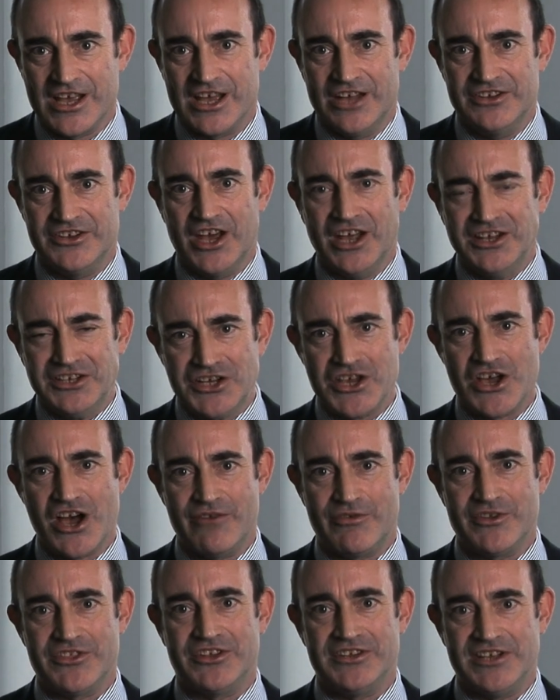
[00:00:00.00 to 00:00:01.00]
and
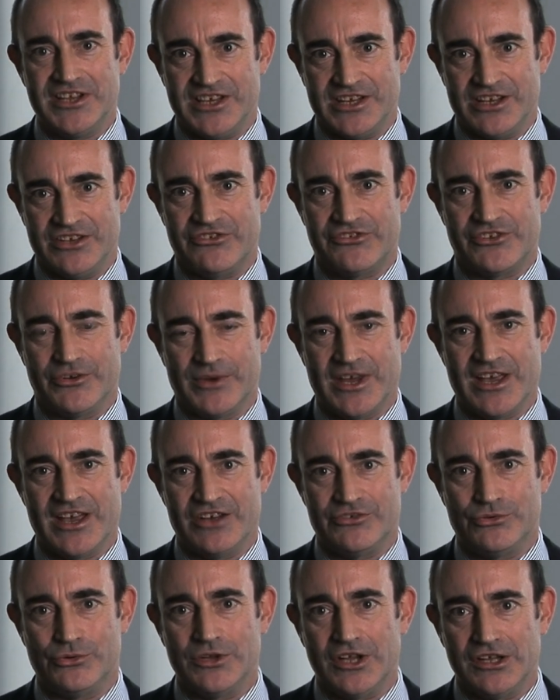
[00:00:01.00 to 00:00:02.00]
uncover the needs that we
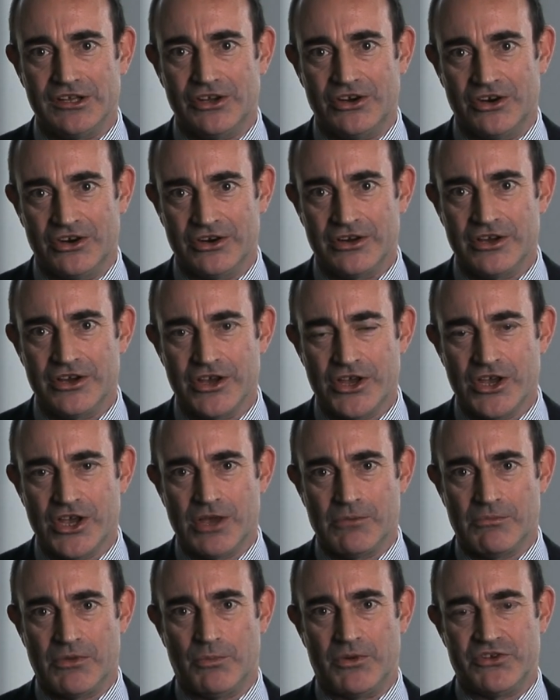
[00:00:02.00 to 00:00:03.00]
had all along,
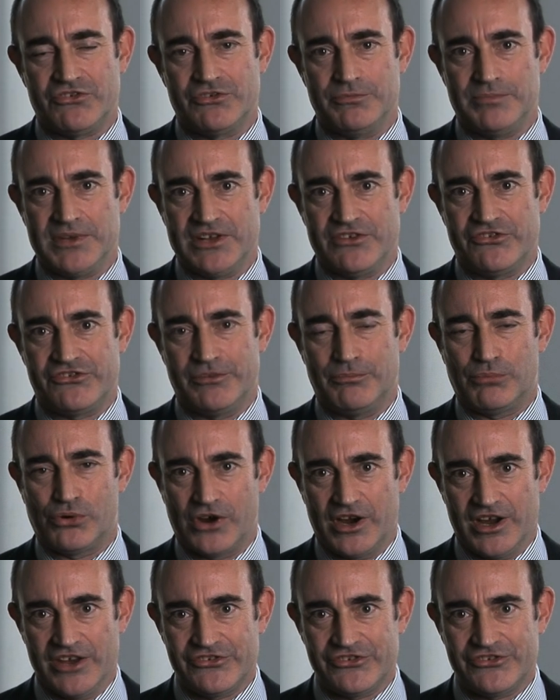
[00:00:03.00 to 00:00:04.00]
but which had been
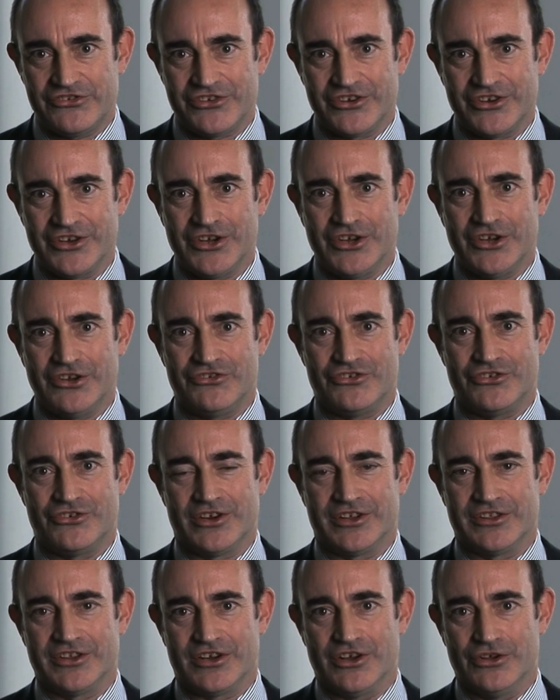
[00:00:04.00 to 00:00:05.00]
suppressed
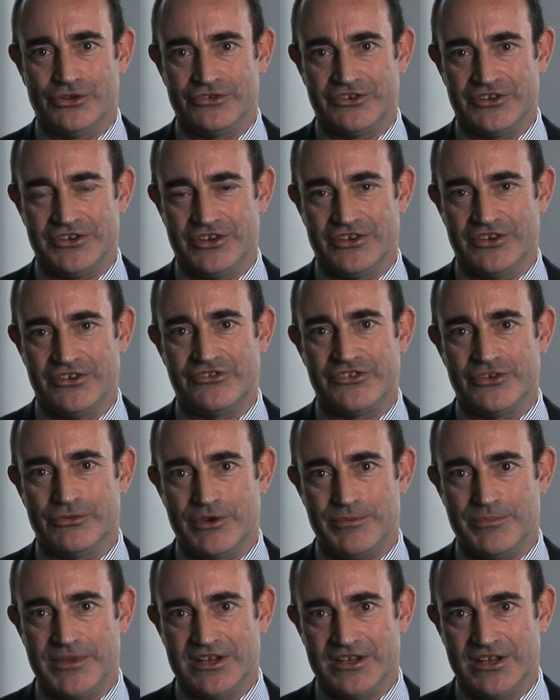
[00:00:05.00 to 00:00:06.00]
during the golden years that
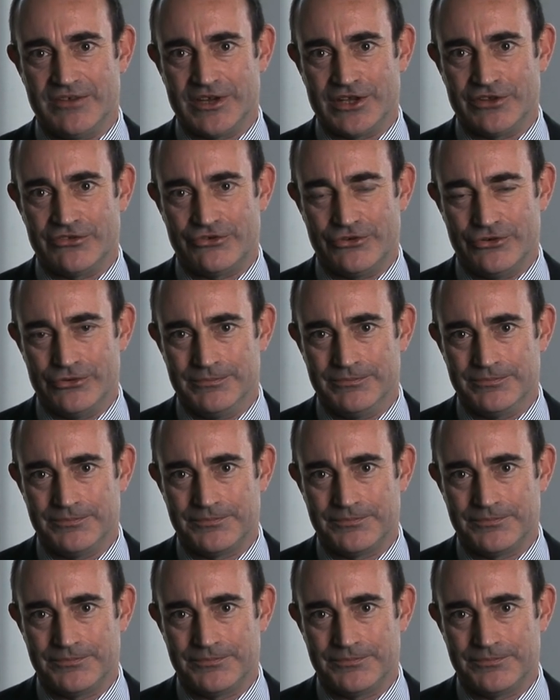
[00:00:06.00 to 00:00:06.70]
we've been living through.